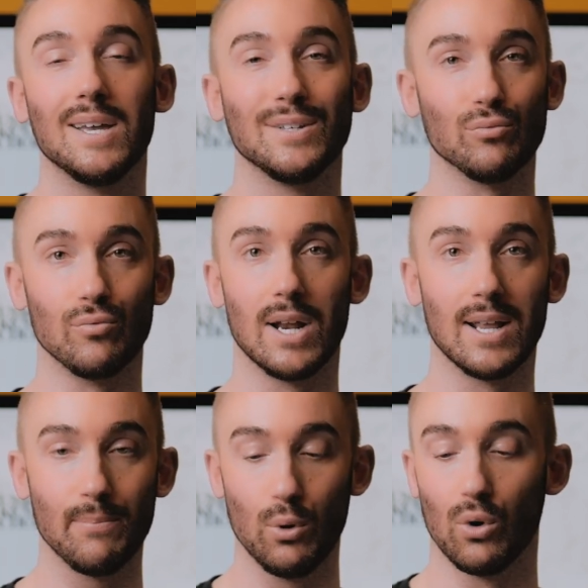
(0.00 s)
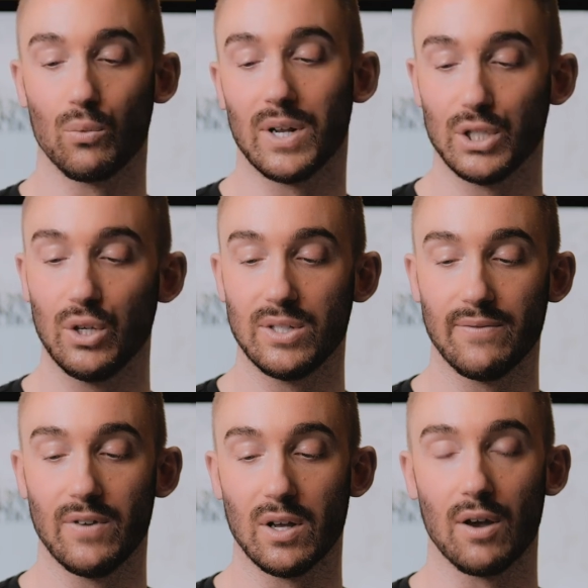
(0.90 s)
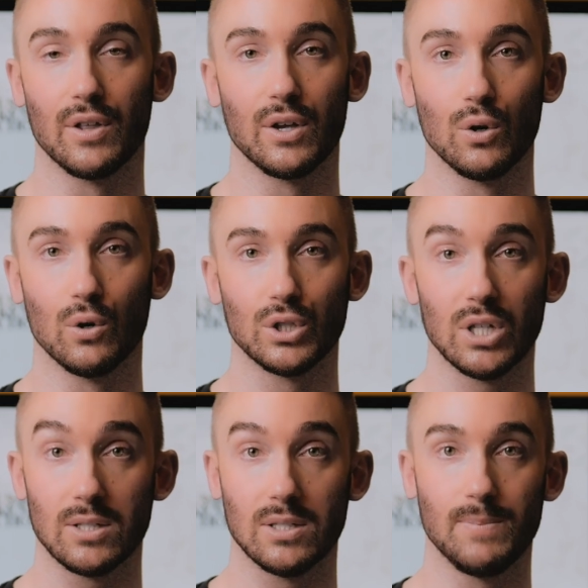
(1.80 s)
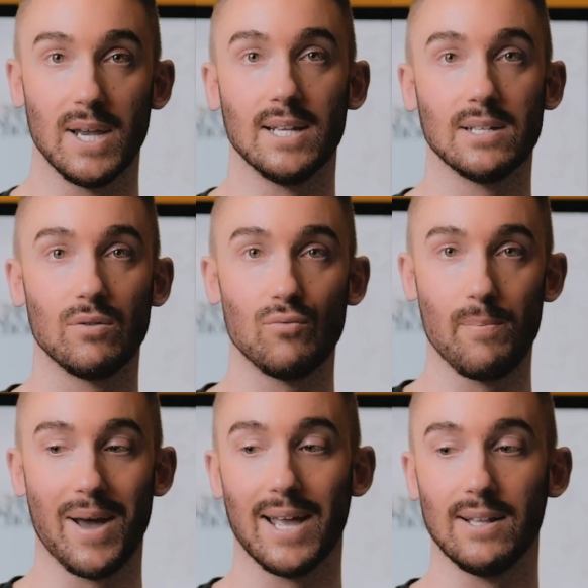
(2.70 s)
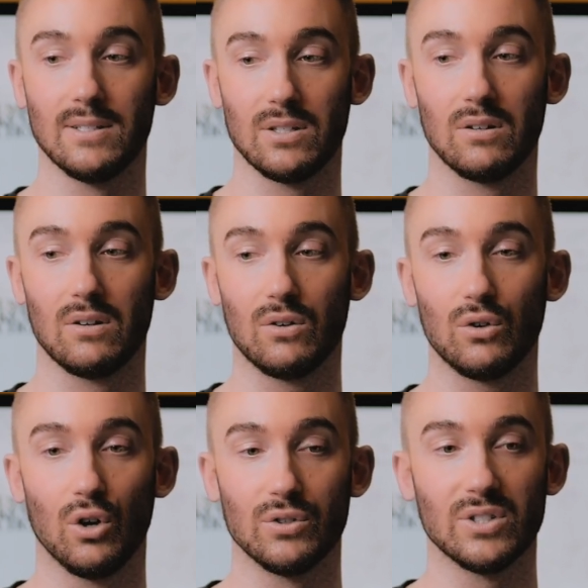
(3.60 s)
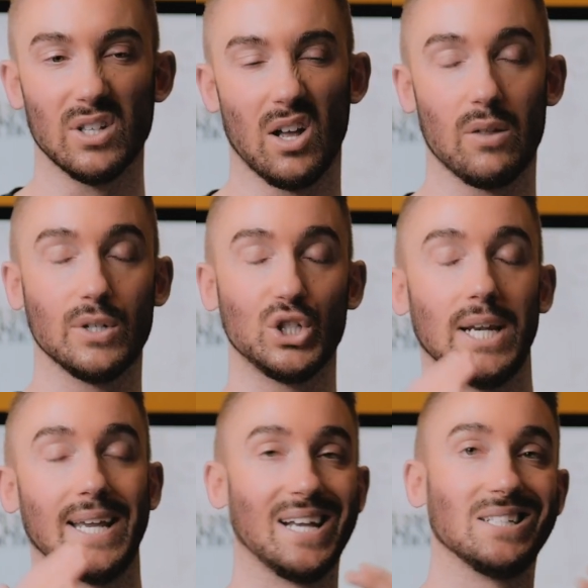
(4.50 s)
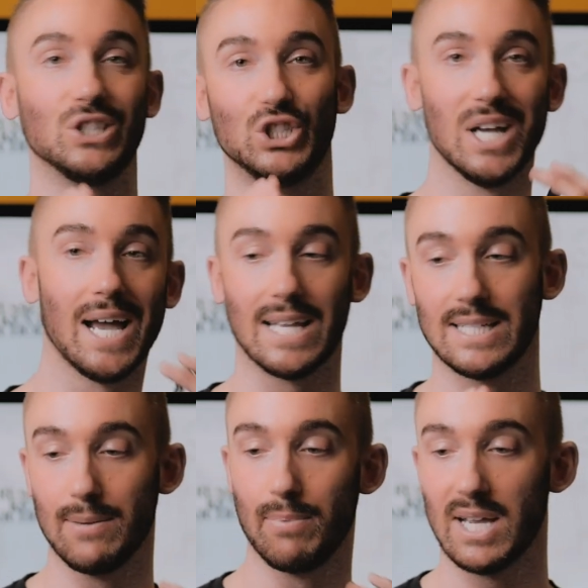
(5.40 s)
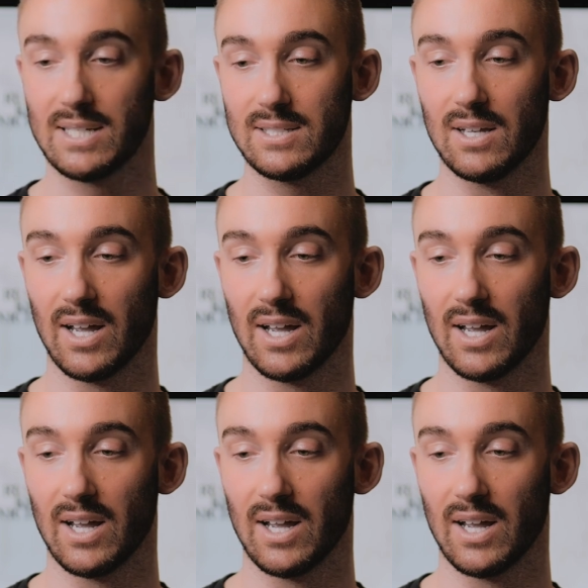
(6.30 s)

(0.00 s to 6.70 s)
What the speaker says: It's really important when shooting video that your shutter speed remains constant, otherwise you're going to get jaggedy bits.